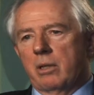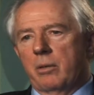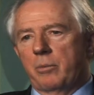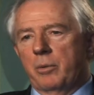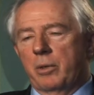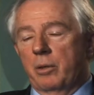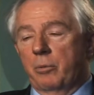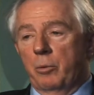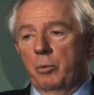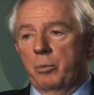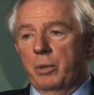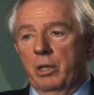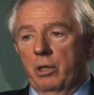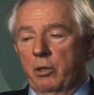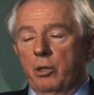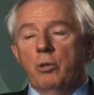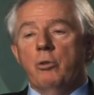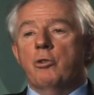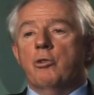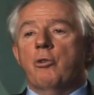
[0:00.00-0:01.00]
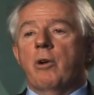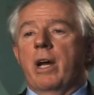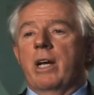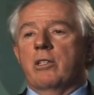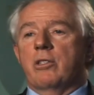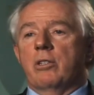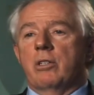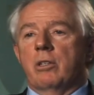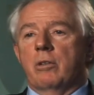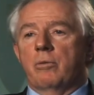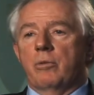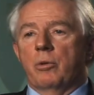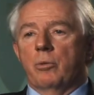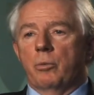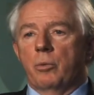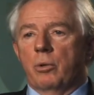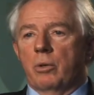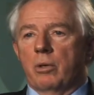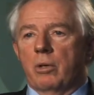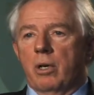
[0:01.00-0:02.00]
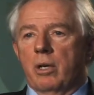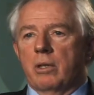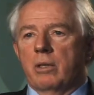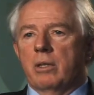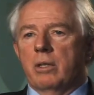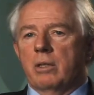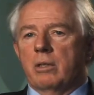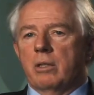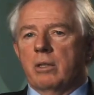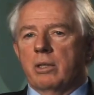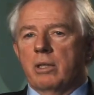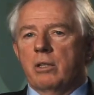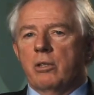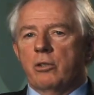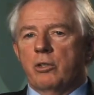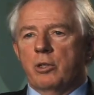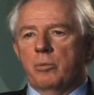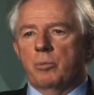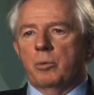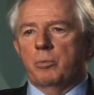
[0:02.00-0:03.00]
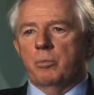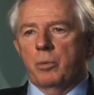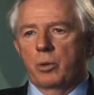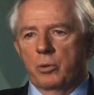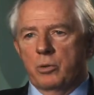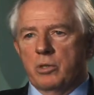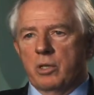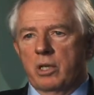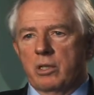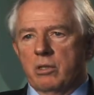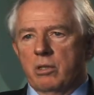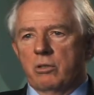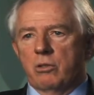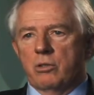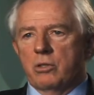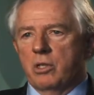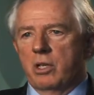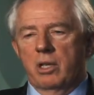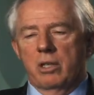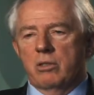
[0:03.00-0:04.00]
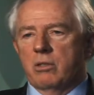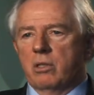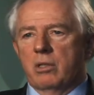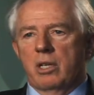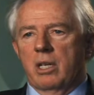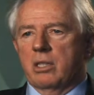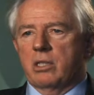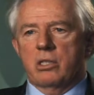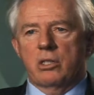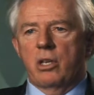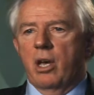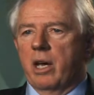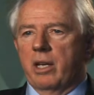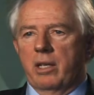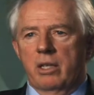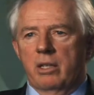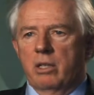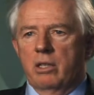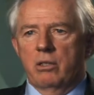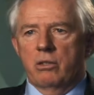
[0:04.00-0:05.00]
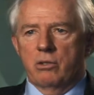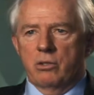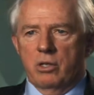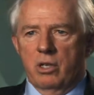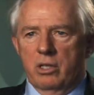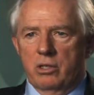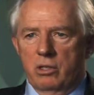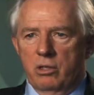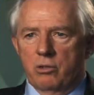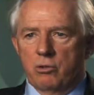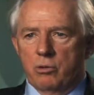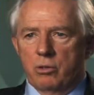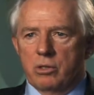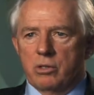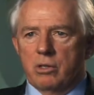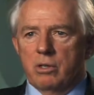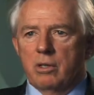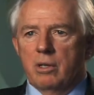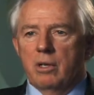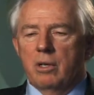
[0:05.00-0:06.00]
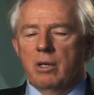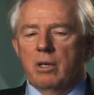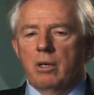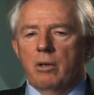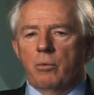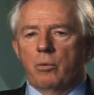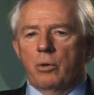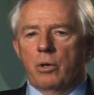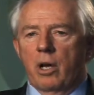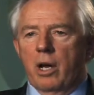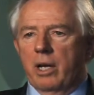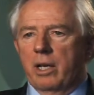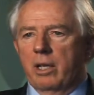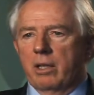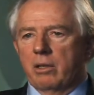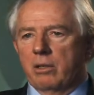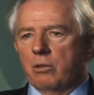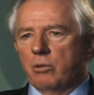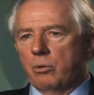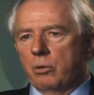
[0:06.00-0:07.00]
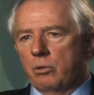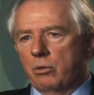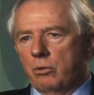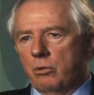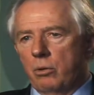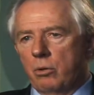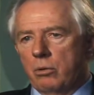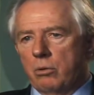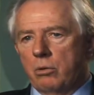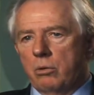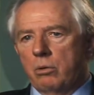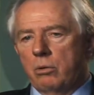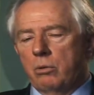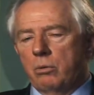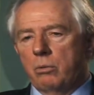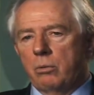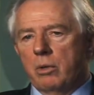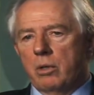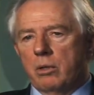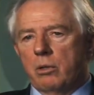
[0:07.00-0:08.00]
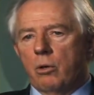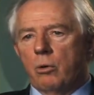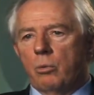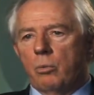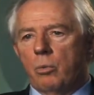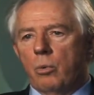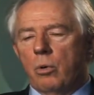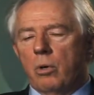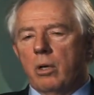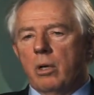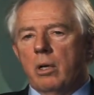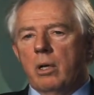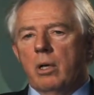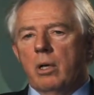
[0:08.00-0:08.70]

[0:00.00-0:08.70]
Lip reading: I mean, it would be a huge tragedy if it were. I think the leadership in both sides understands that that's not in either side's interest. We're not headed to a new Cold War.